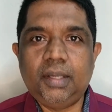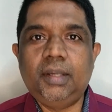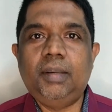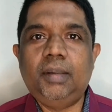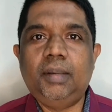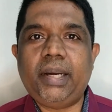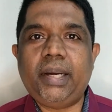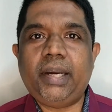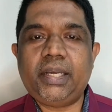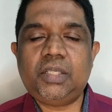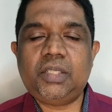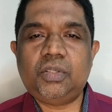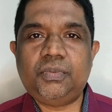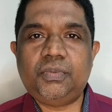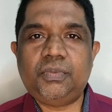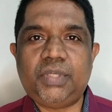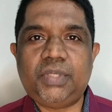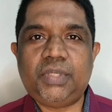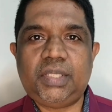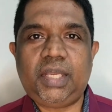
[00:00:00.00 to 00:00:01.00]
market
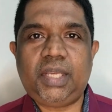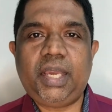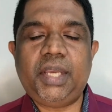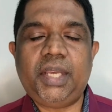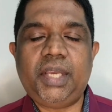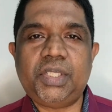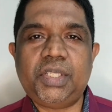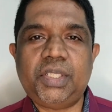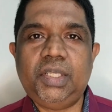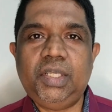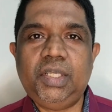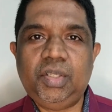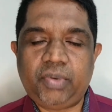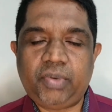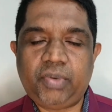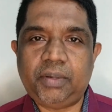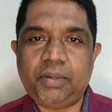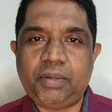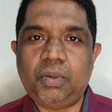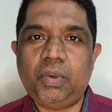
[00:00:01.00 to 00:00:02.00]
sophistication,
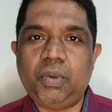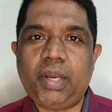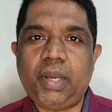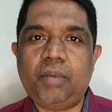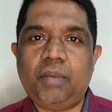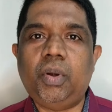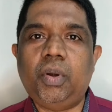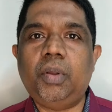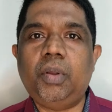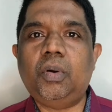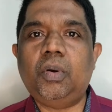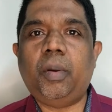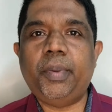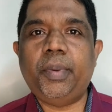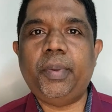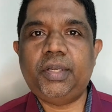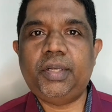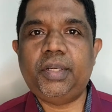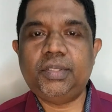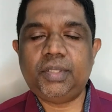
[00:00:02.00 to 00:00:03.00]
trying to look at what your
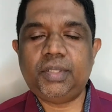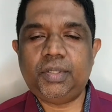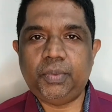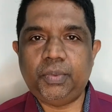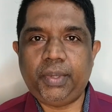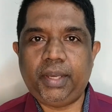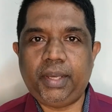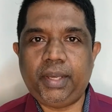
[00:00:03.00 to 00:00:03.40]
competitors are doing,